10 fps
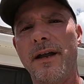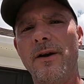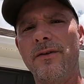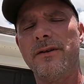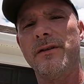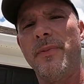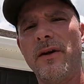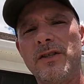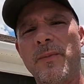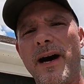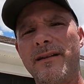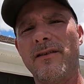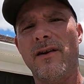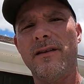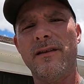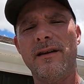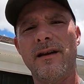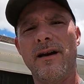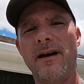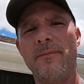I know there's a bald spot on
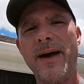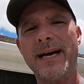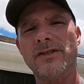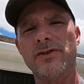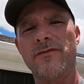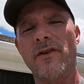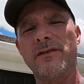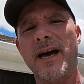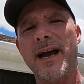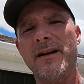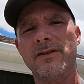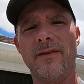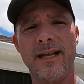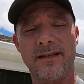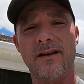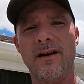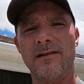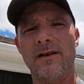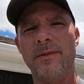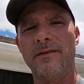the passenger front tire, so that's going to
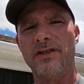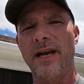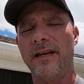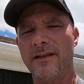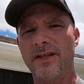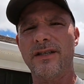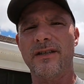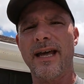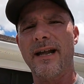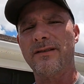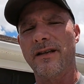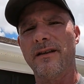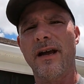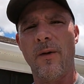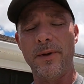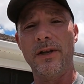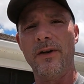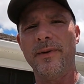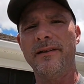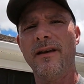cause a little bit of shaking. Changing that out is going to help a
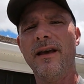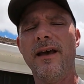little bit.